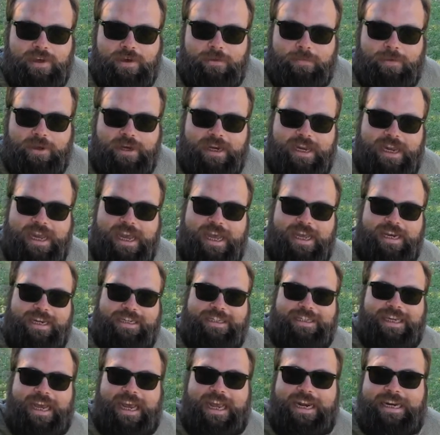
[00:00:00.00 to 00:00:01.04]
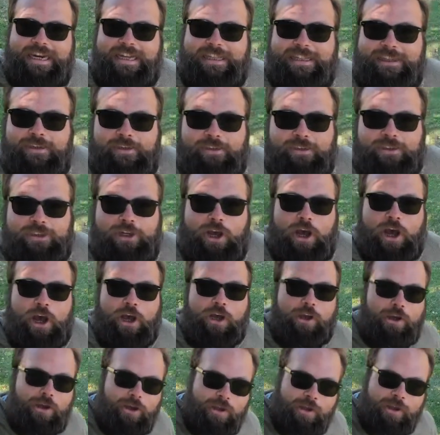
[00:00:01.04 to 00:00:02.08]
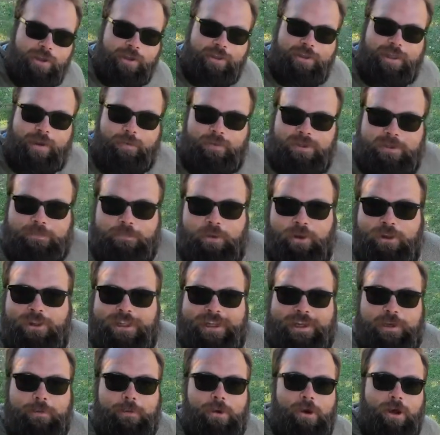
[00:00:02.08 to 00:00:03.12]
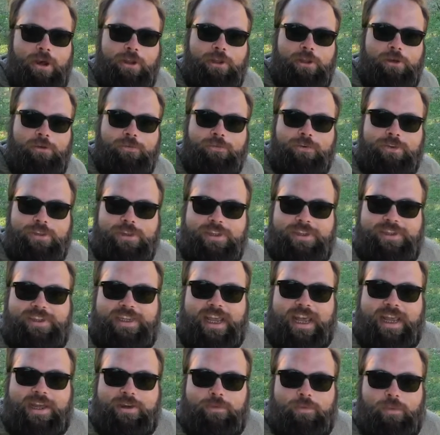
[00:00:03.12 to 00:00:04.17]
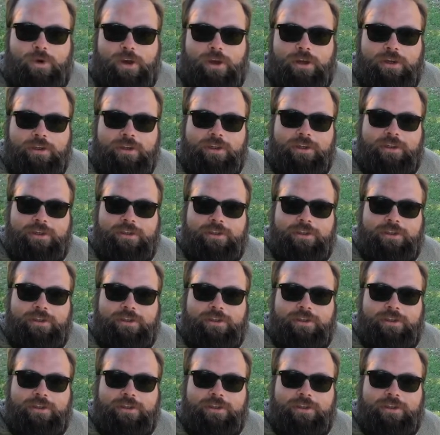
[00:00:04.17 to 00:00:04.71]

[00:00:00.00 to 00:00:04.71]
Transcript: but he had a tiny little dog that was pulling him all over the sidewalk